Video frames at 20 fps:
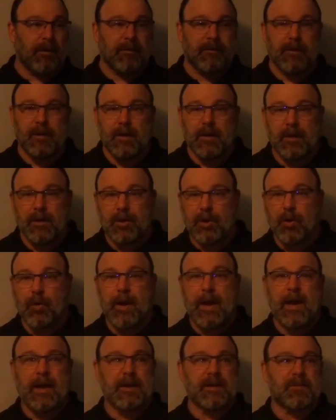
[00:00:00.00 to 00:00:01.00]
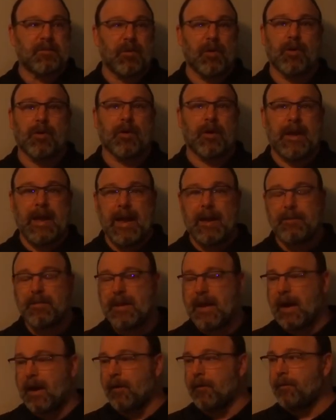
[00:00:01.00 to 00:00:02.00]
of Johannesburg or Cape
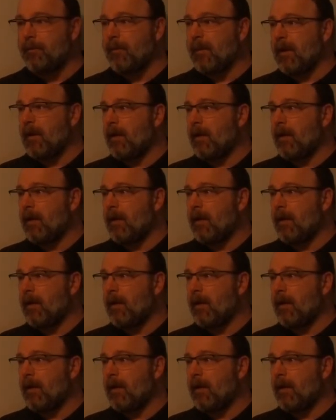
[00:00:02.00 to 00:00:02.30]
Town,